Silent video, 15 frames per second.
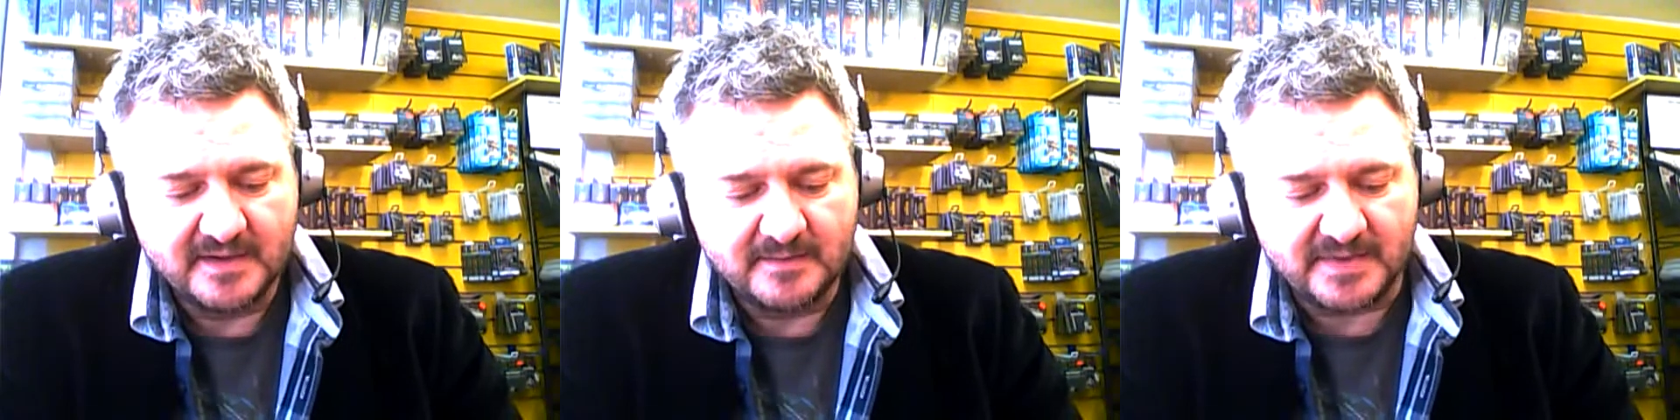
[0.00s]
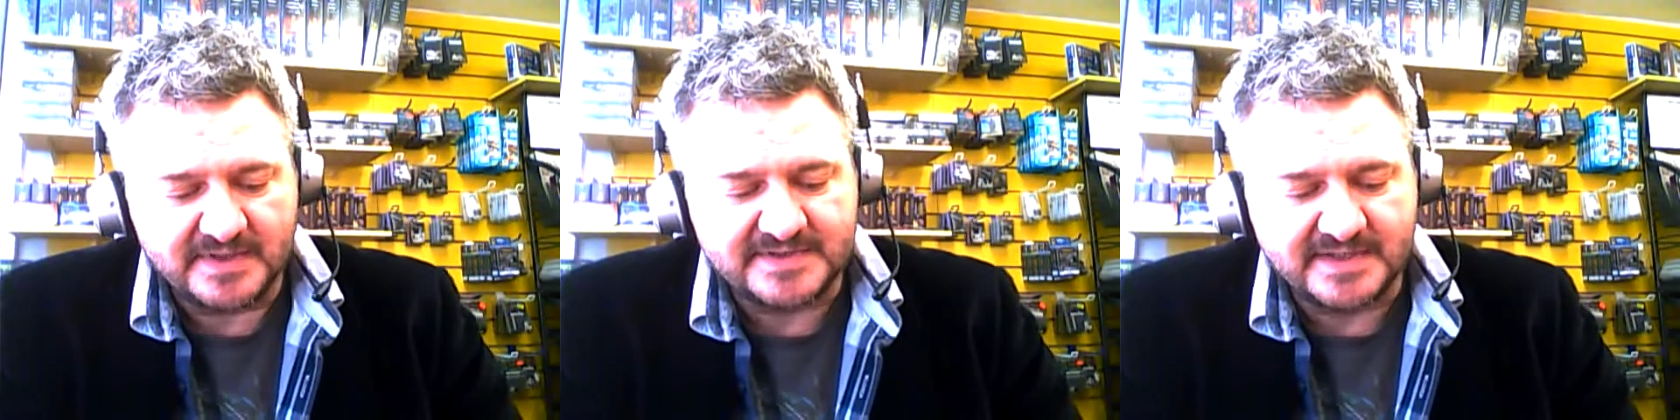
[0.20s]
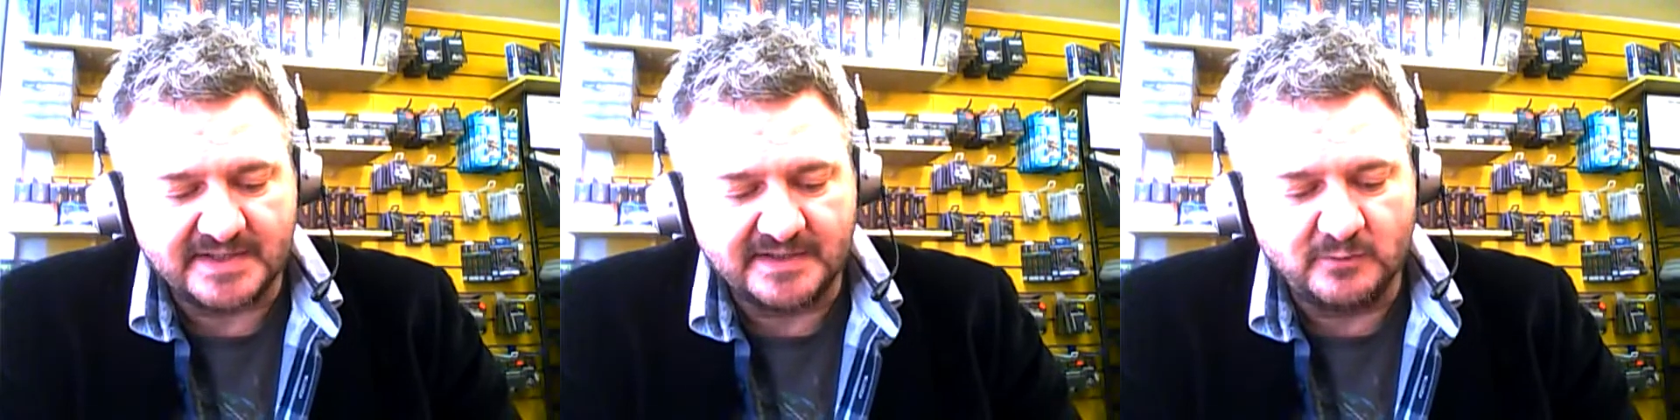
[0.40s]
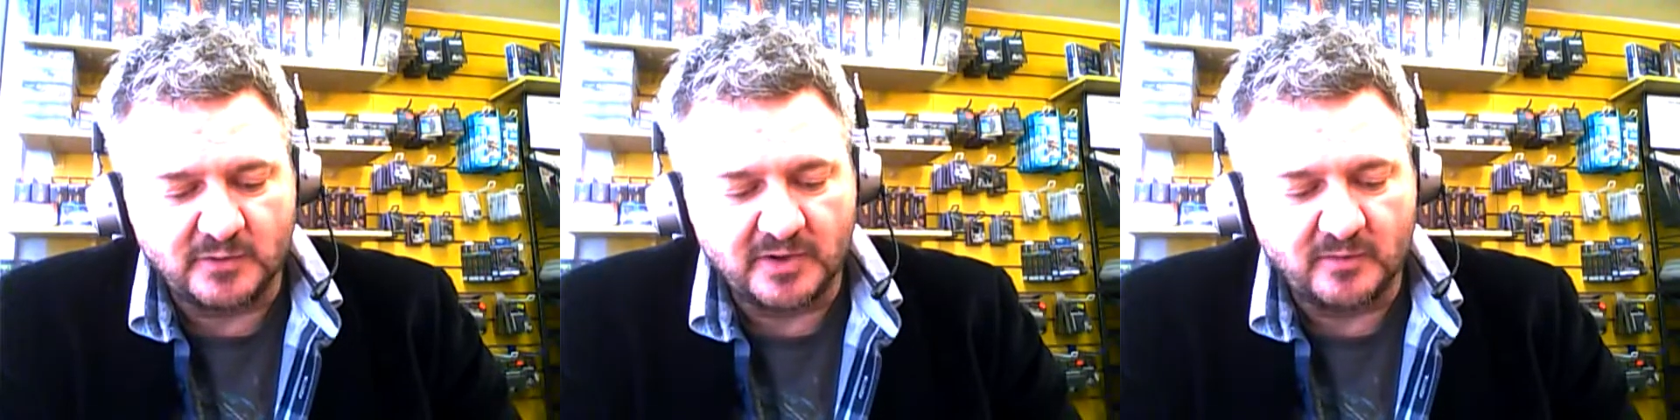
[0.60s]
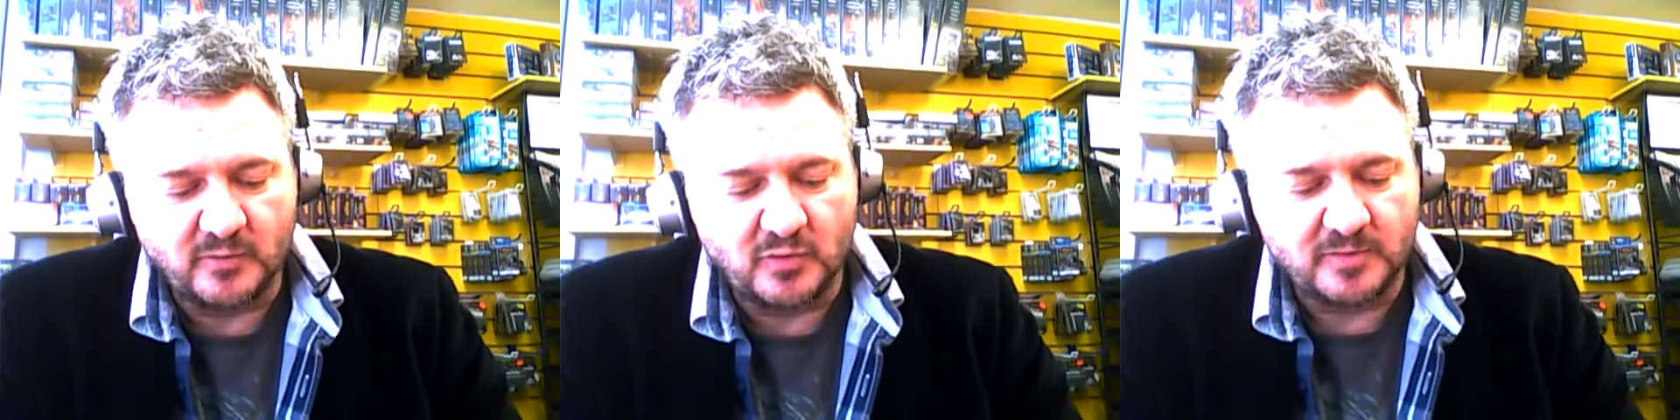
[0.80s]
by sending
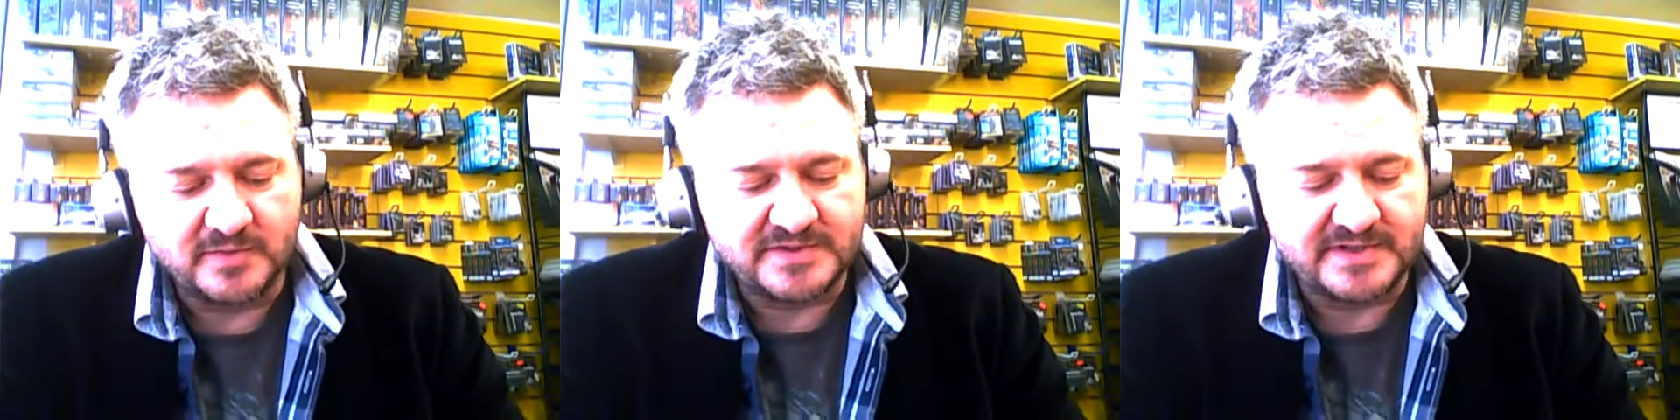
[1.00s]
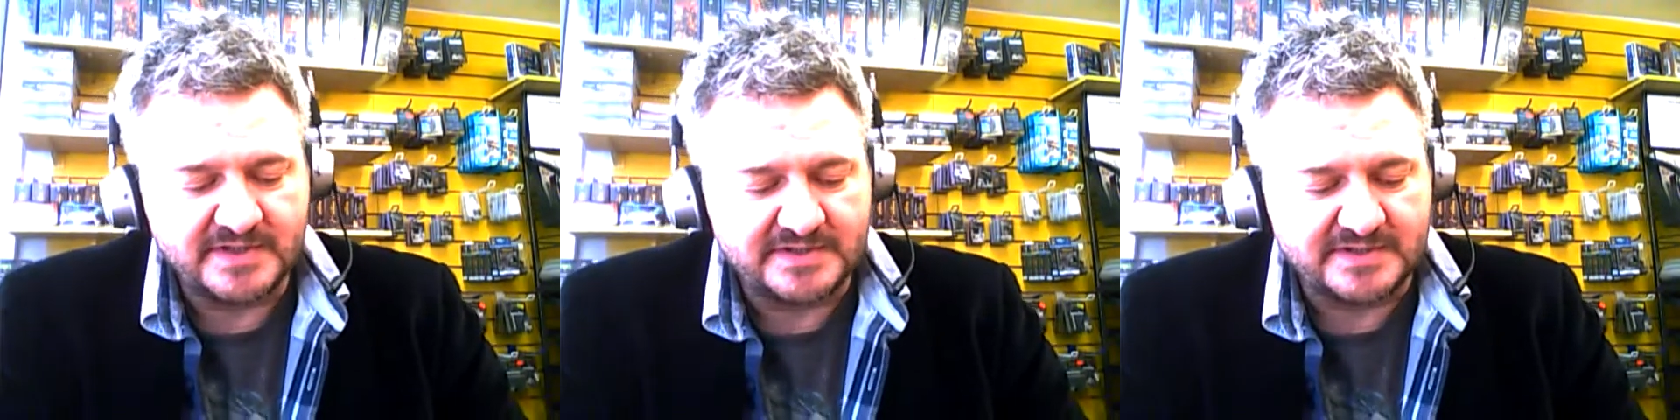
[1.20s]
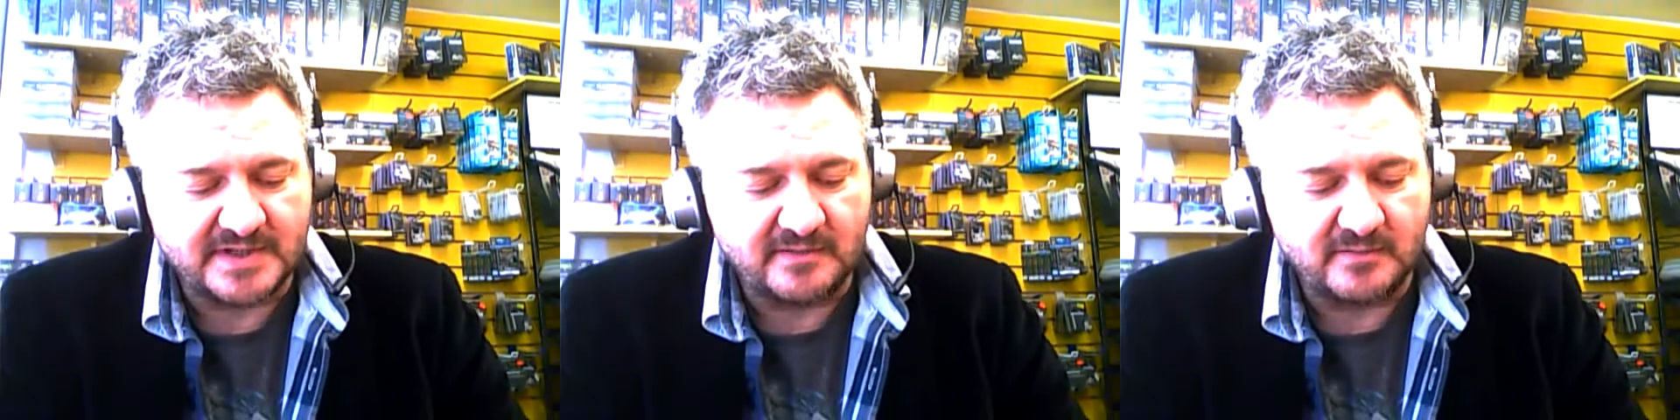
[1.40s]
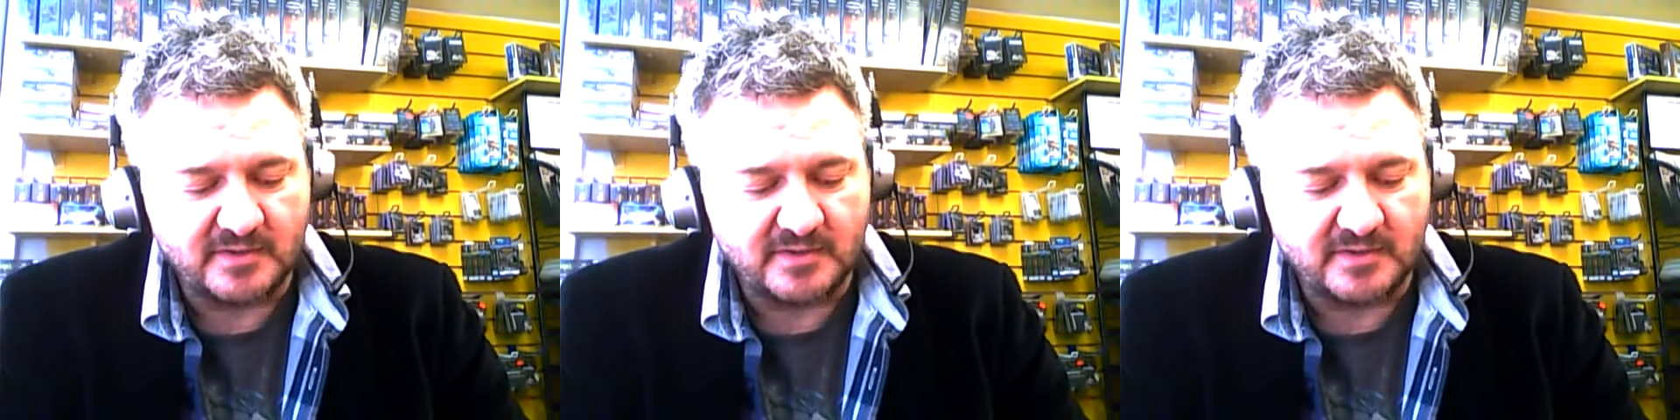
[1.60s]
one or more machine-type